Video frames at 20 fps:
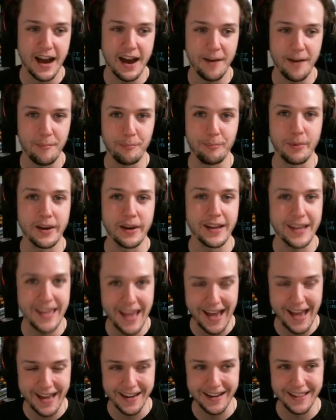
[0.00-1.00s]
But
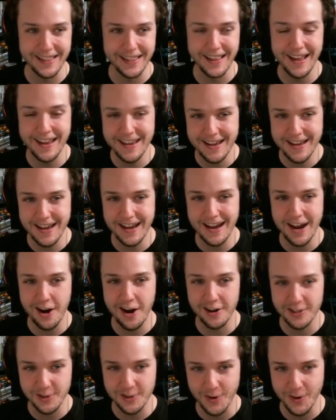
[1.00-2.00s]
again, like
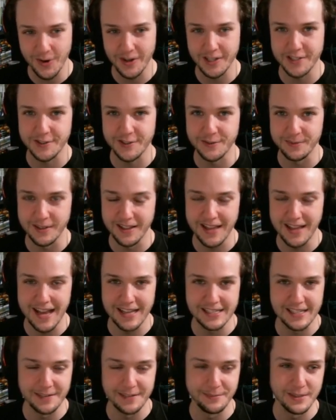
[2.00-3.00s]
Artorias from the
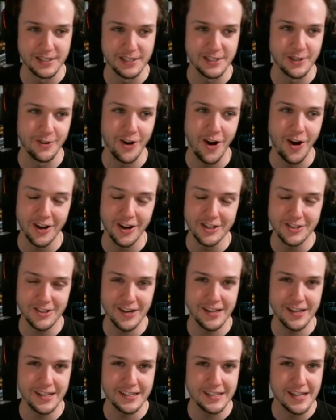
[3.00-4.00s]
last episode,
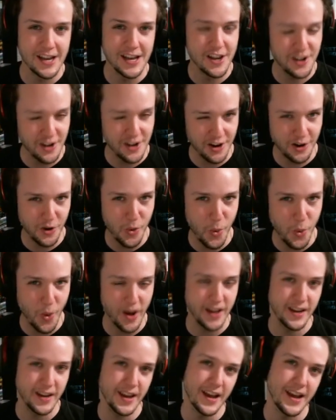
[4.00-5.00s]
Andre is not
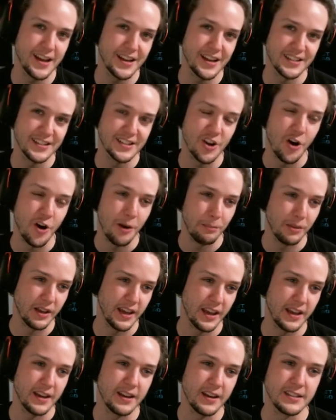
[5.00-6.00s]
quite as
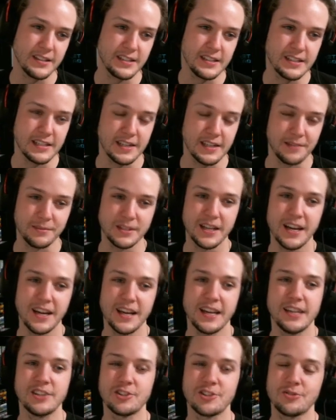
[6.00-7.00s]
complicated as he seems.
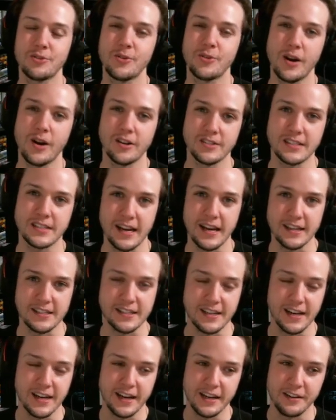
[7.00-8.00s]
He just requires text to
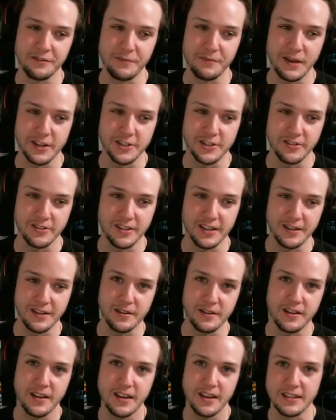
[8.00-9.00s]
kind of make sure that he
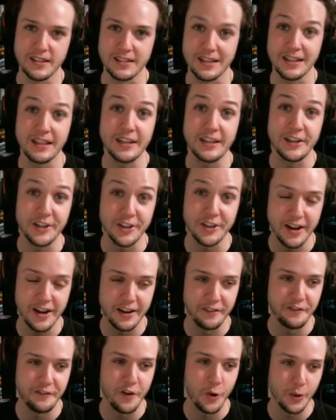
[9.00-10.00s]
is clear and
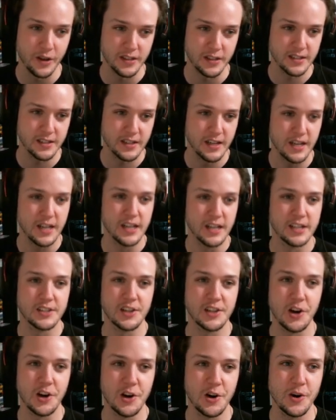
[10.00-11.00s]
focused.
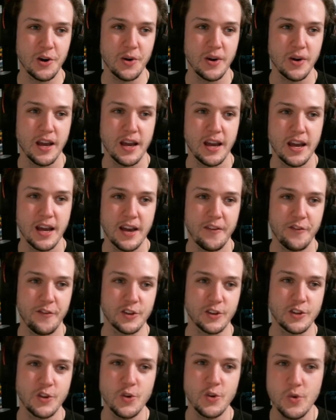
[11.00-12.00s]
So for
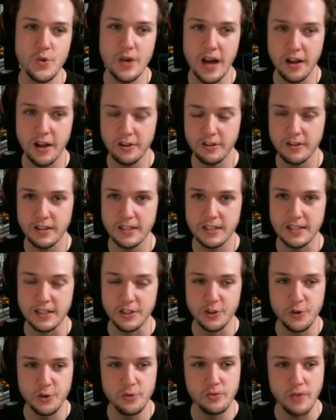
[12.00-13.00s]
2 colorless and
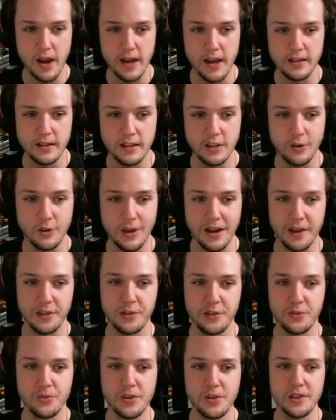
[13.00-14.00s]
2 red, you get a
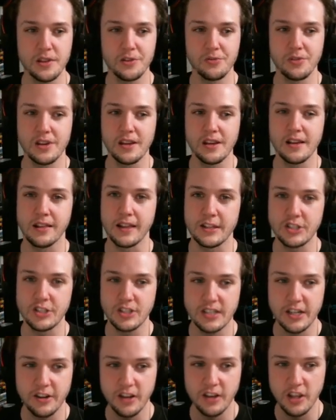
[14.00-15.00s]
3/3
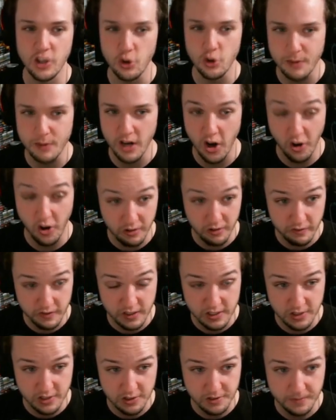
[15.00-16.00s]
legendary human
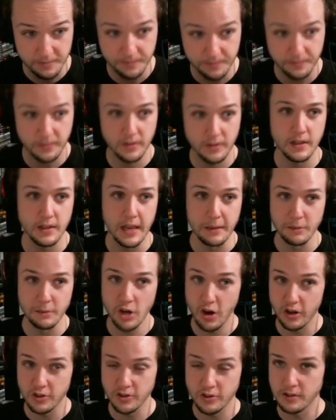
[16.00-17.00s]
artificer named
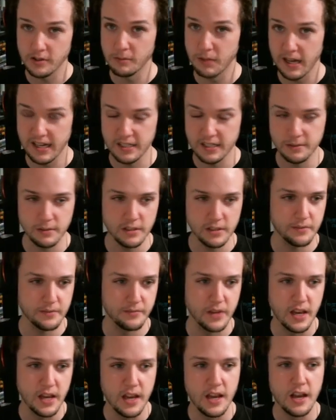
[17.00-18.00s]
Andre the Blacksmith.
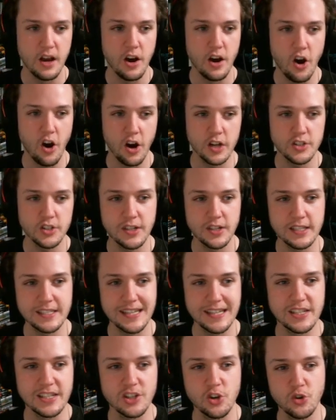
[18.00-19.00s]
Andre
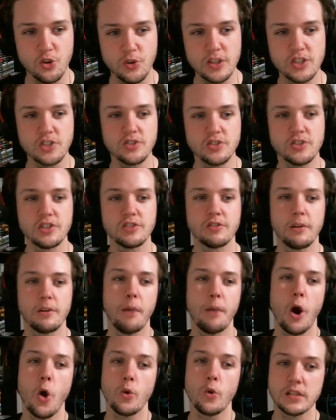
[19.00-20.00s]
says creatures your
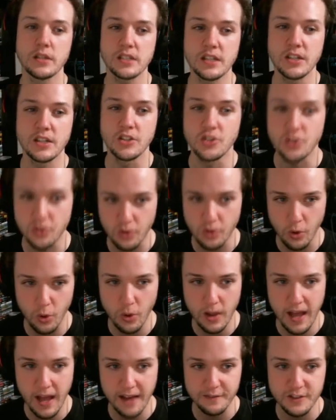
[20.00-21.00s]
opponents control
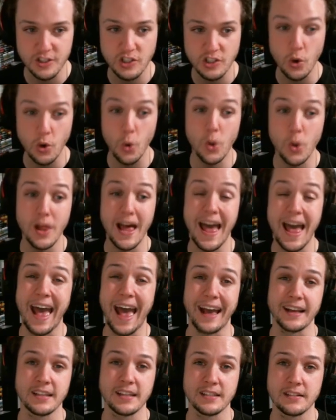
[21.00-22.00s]
have Soul
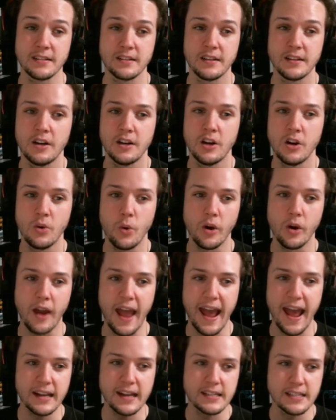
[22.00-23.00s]
X, where
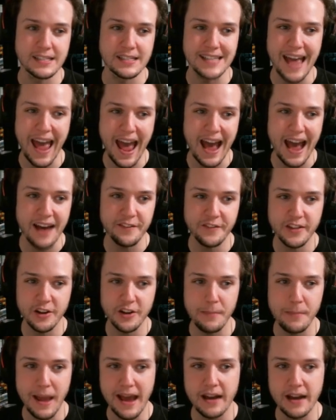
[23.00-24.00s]
X is half their
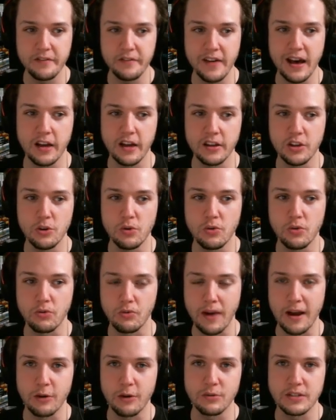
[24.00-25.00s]
mana value
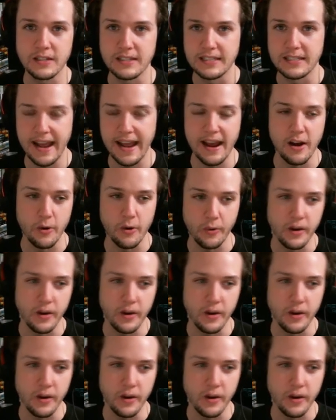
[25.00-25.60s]
rounded down.